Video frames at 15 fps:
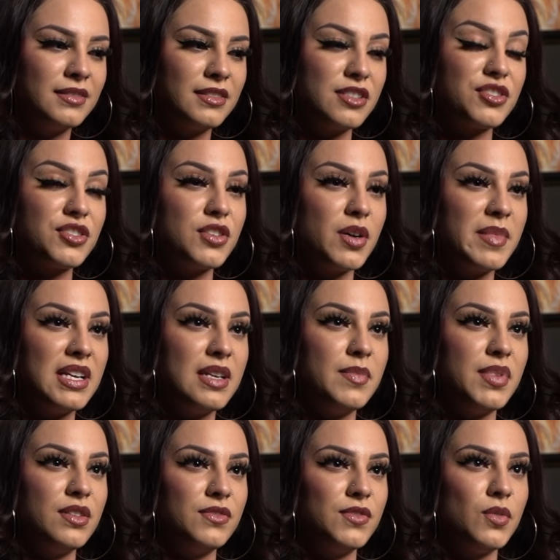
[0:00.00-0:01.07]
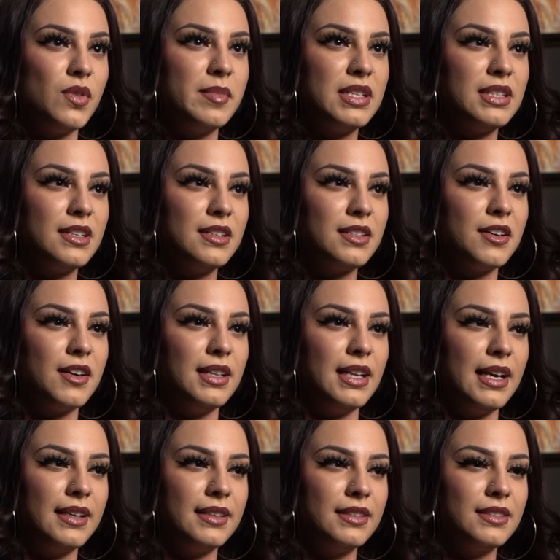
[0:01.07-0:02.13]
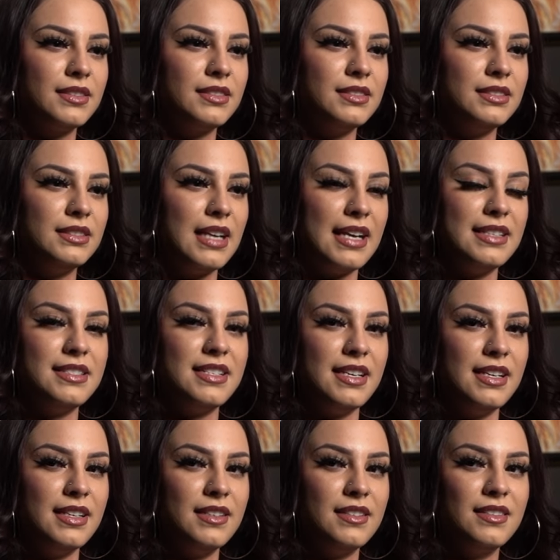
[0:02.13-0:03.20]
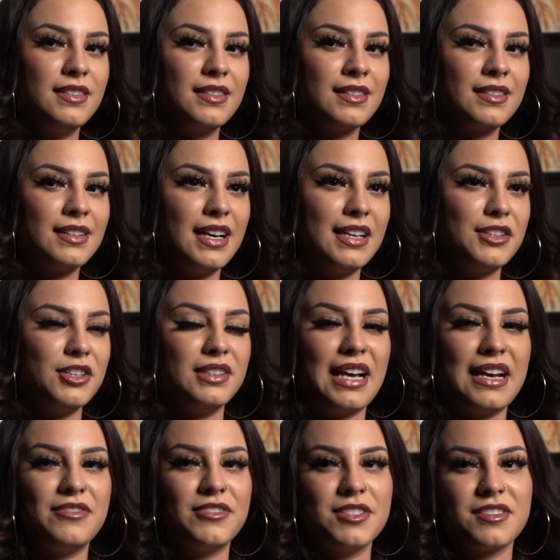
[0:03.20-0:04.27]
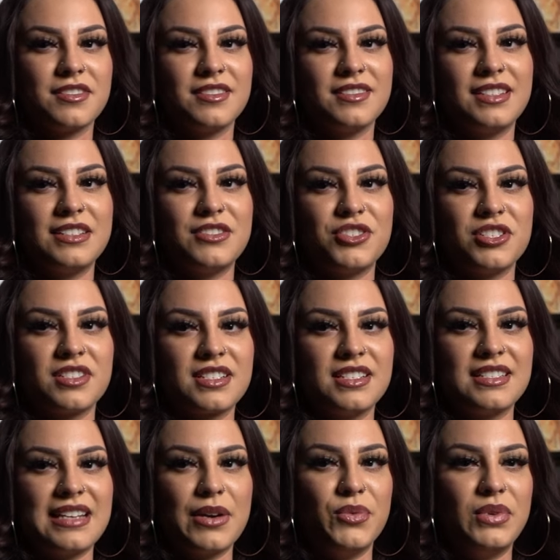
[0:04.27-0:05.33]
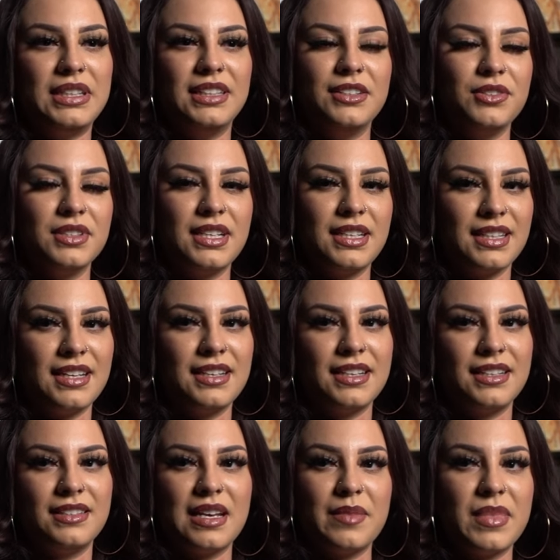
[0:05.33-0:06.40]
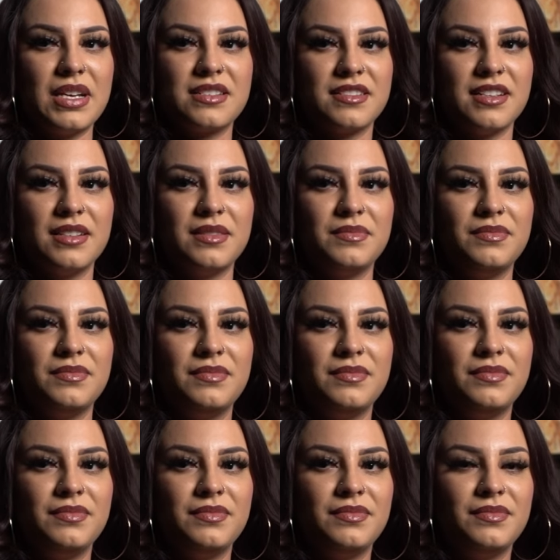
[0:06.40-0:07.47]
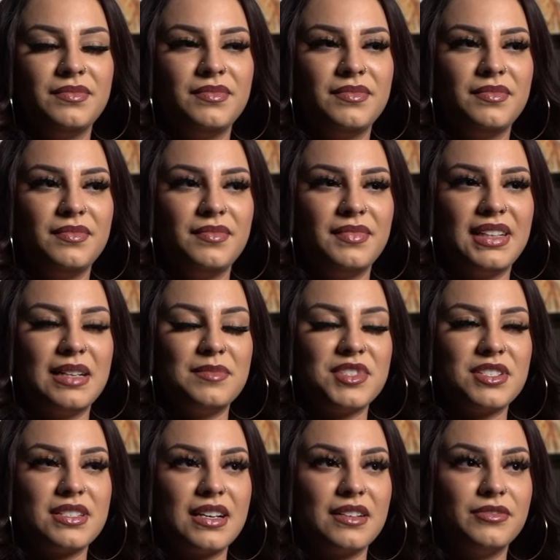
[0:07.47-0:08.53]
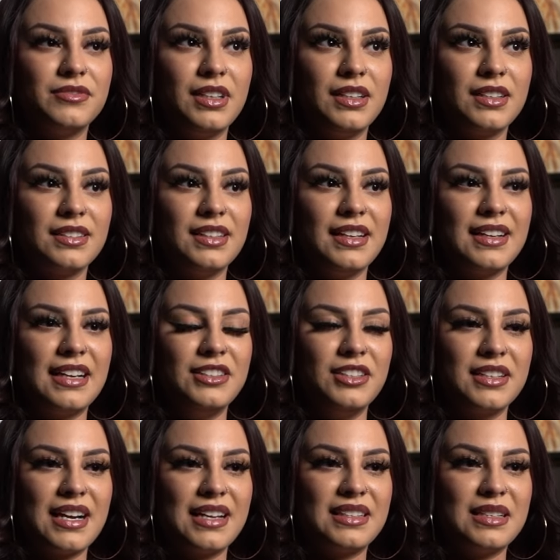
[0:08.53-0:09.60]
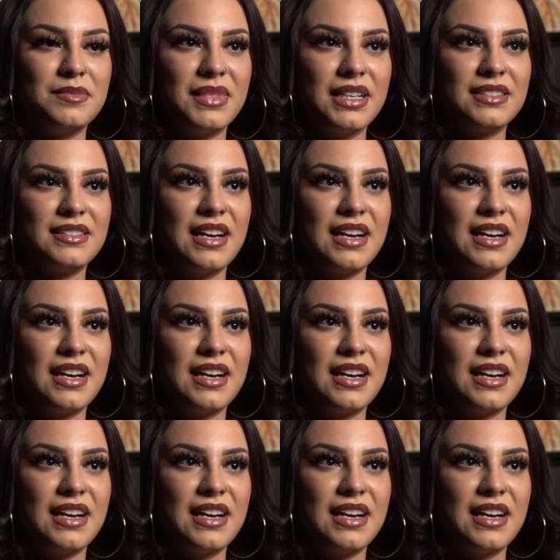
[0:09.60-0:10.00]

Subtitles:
there's so many beautiful women there that are like 19 and they're lifers. And it's just because like one little thing they did, they messed up. And I'm just like, fuck. Like, I look at them like,